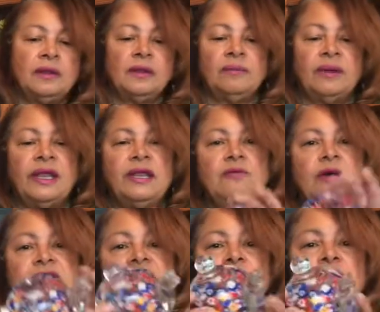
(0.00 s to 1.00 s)
But anyway,
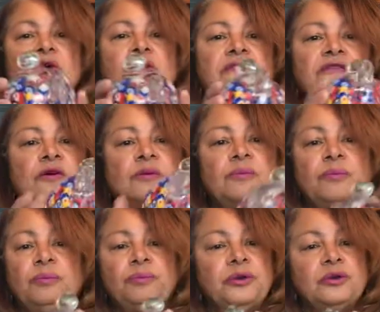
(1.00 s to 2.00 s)
it's a beautiful,
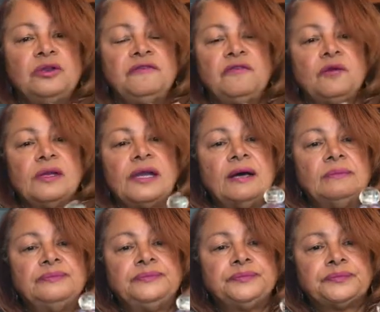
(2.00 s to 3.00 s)
beautiful,